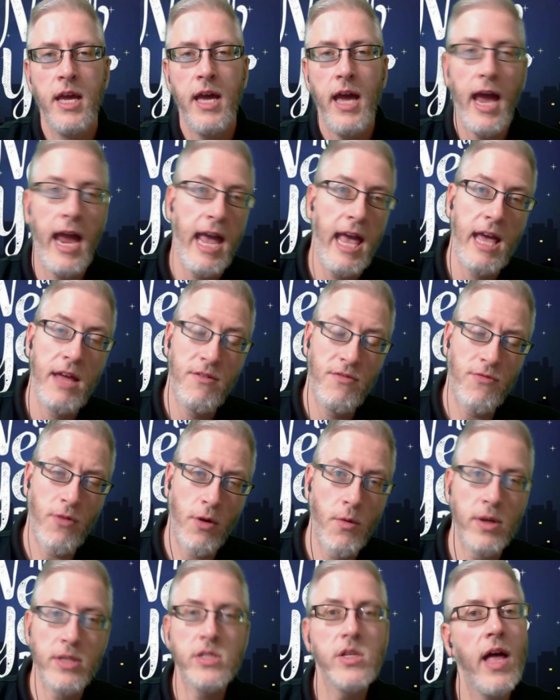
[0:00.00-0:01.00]
and for
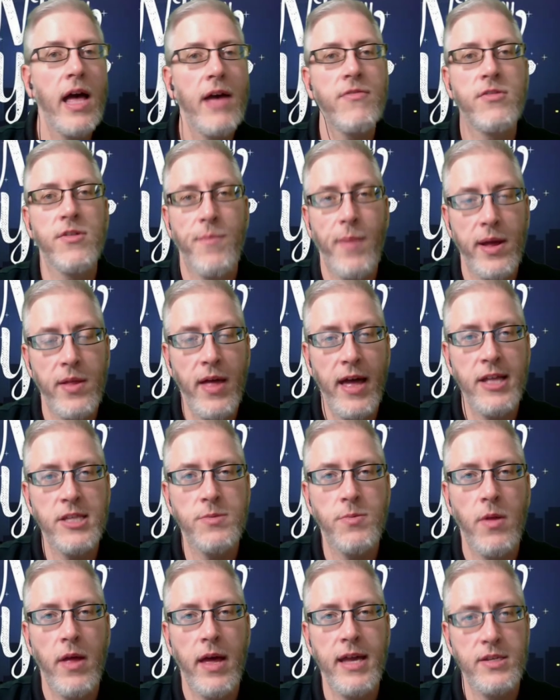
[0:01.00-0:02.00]
what's left of my Let's
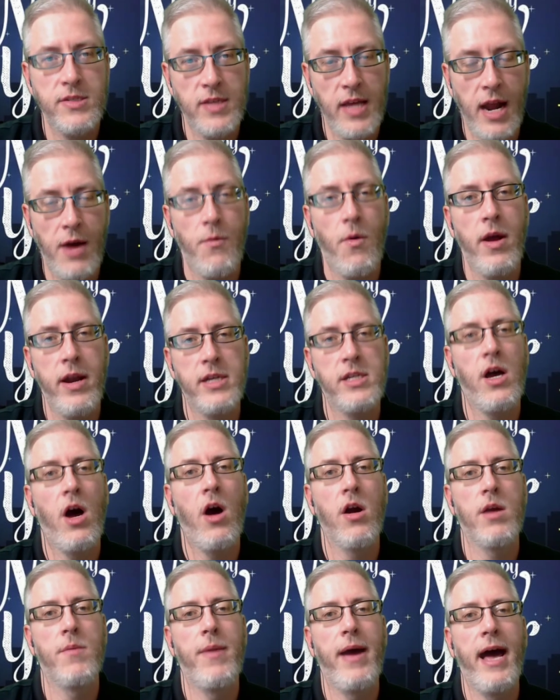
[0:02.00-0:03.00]
Plays that I want to
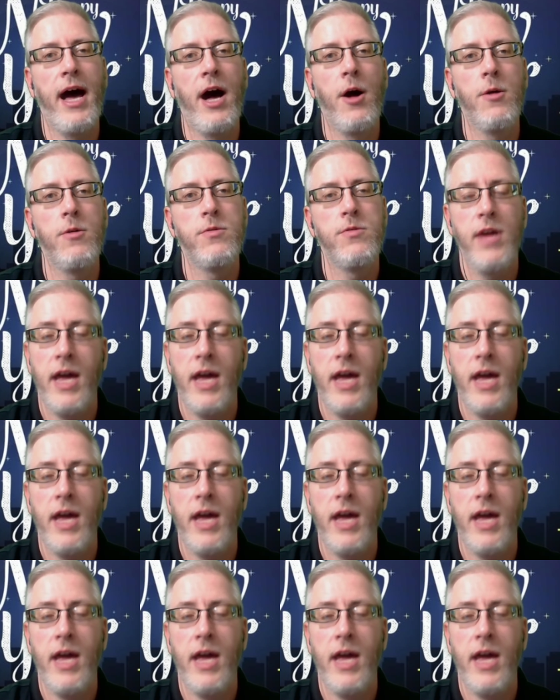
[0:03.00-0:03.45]
talk about.